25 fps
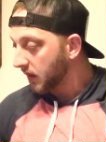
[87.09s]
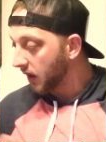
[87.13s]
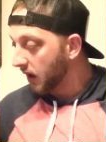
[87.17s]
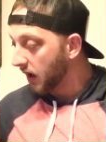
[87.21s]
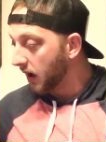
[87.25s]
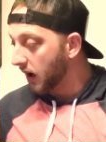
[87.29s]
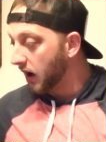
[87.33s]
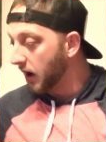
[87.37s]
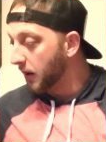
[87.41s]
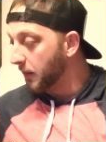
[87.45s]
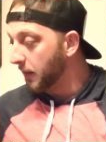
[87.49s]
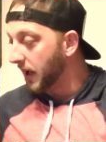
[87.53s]

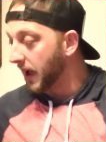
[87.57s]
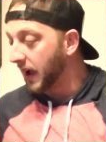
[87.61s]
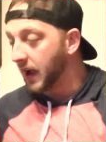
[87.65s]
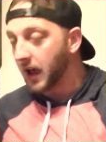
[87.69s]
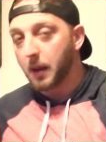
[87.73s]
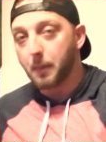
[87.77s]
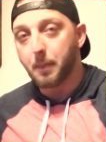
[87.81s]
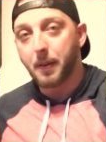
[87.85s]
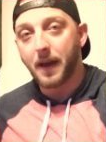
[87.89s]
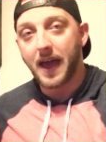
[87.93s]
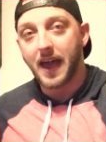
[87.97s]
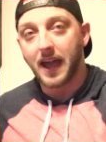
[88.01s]
I
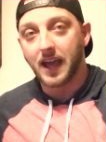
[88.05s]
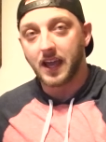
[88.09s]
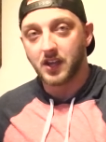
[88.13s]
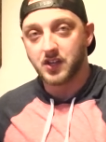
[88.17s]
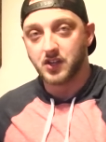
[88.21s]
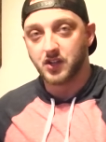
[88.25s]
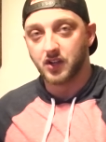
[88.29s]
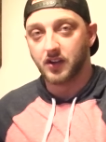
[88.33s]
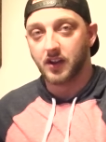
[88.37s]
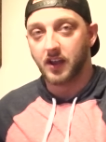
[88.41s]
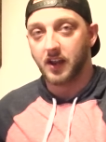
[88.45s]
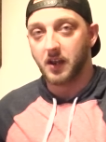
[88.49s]
got a
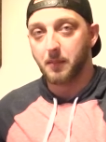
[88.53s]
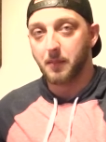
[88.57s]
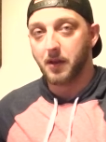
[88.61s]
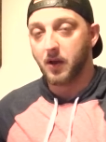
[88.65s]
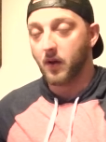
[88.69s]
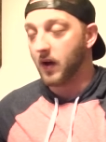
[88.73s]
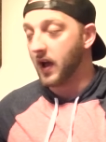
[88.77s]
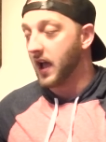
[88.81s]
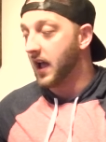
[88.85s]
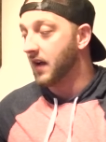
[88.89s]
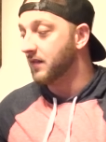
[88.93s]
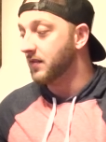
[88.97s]
package the other day in the
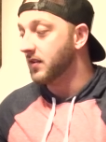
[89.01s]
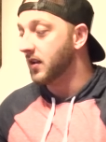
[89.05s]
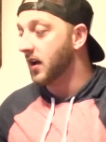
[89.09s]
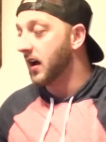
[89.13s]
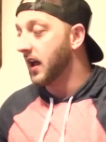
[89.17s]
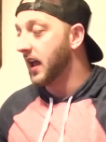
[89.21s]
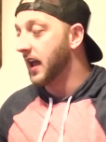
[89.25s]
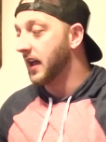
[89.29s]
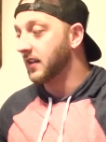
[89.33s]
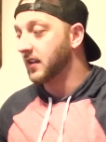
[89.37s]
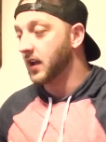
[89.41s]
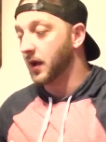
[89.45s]
mail. I have
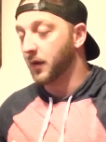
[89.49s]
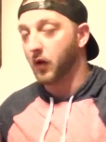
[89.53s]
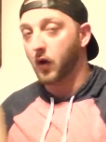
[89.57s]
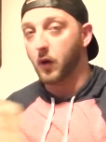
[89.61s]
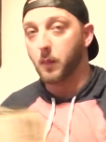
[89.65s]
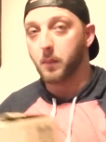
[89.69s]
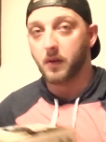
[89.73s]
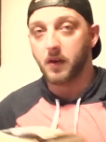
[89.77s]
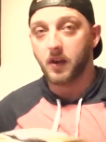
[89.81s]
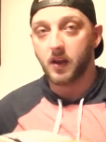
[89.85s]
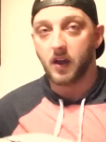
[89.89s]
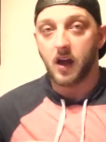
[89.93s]
not had time to
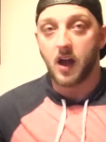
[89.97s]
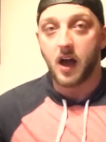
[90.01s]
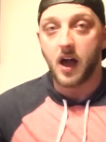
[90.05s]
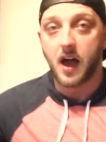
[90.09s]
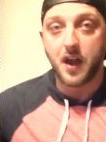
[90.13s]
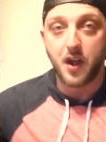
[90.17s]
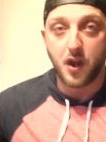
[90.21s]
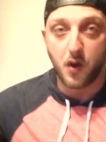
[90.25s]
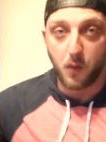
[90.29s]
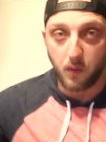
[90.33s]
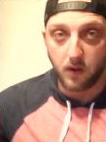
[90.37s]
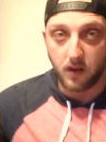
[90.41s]
open it.
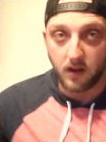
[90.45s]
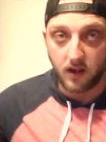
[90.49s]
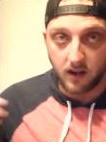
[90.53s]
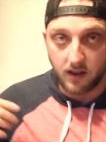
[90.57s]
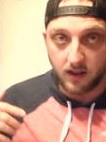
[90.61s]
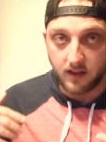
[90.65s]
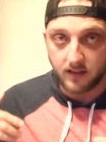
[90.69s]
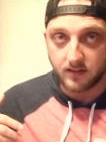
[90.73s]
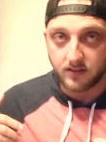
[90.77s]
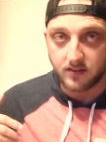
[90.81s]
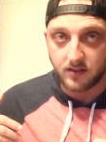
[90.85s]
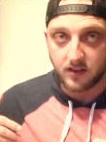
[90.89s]
I know what it
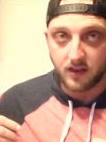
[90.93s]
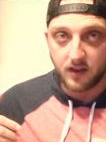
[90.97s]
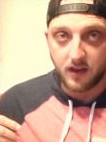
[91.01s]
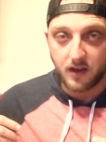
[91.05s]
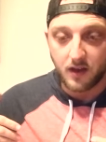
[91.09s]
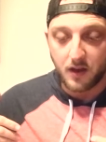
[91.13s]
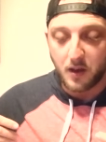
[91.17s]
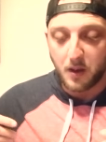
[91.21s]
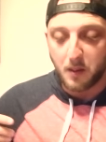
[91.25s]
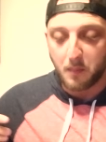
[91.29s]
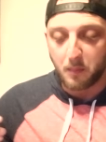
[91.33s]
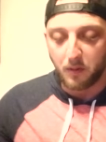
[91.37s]
is,
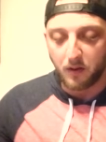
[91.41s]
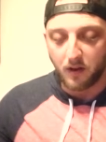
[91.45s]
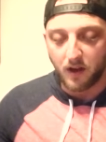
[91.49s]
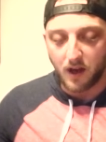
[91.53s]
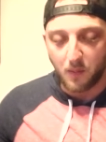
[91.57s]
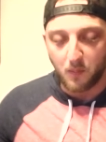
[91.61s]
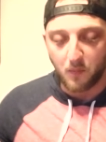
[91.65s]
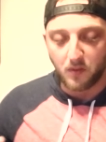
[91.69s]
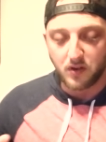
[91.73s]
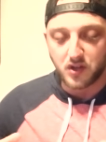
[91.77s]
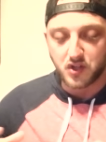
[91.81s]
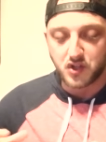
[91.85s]
but
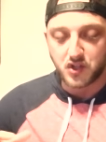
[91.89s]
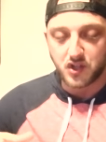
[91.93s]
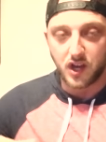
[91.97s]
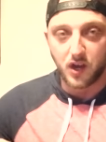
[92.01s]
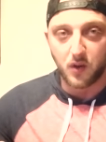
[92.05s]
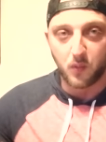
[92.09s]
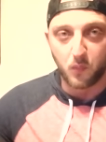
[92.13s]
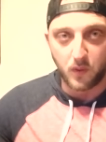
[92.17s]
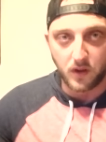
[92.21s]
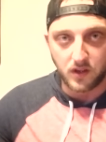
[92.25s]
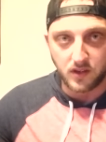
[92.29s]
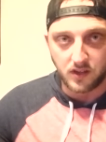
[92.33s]
I want to
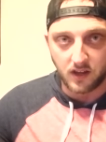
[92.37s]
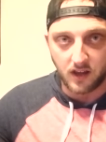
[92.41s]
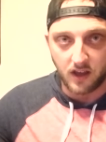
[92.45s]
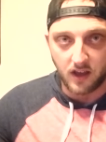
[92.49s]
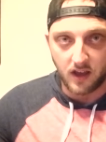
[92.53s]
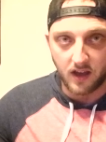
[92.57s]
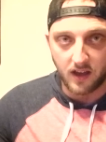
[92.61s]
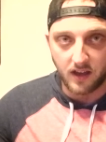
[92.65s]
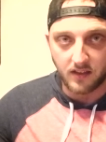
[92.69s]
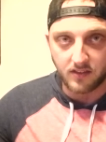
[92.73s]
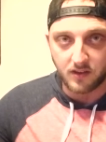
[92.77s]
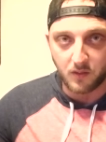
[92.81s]
share it with you
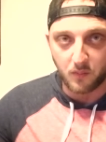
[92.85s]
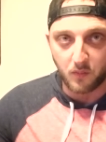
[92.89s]
guys.